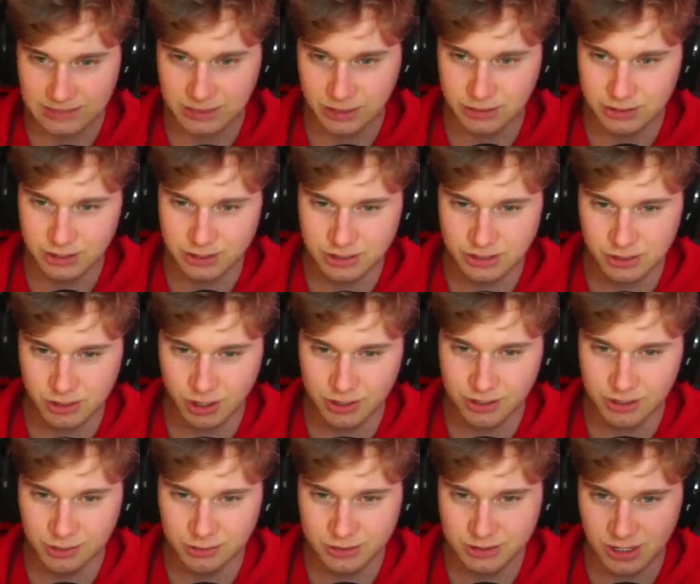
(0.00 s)
so just joined a
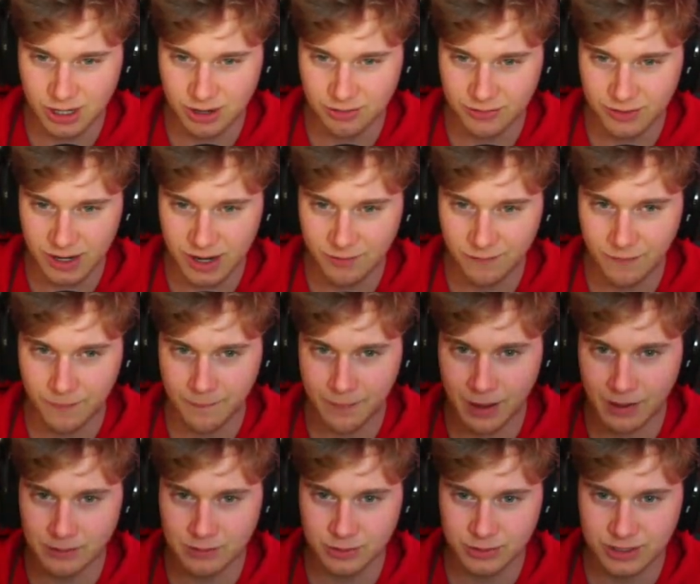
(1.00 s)
new server and we're
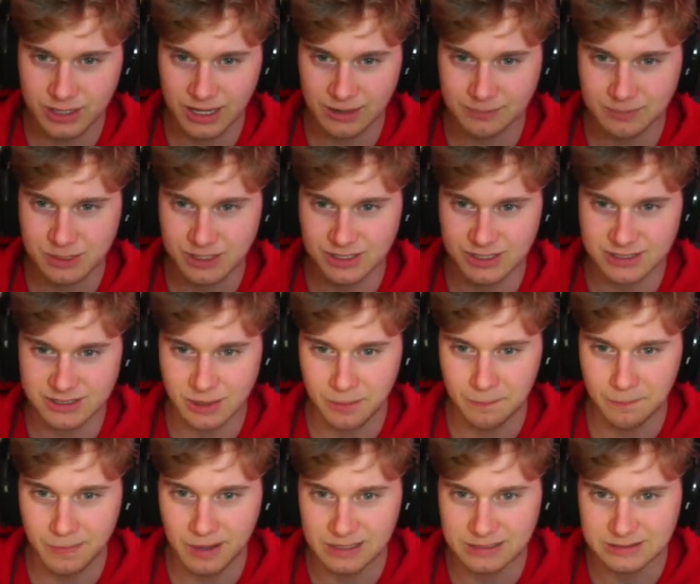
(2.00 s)
about to capture this
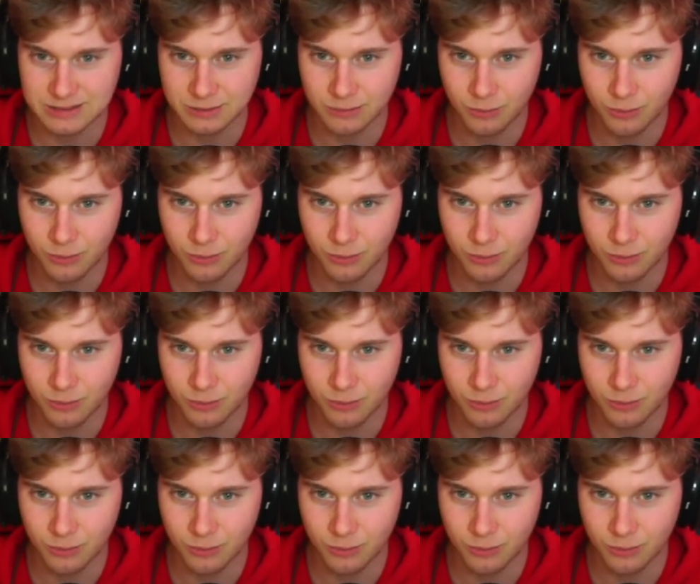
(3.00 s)
amazing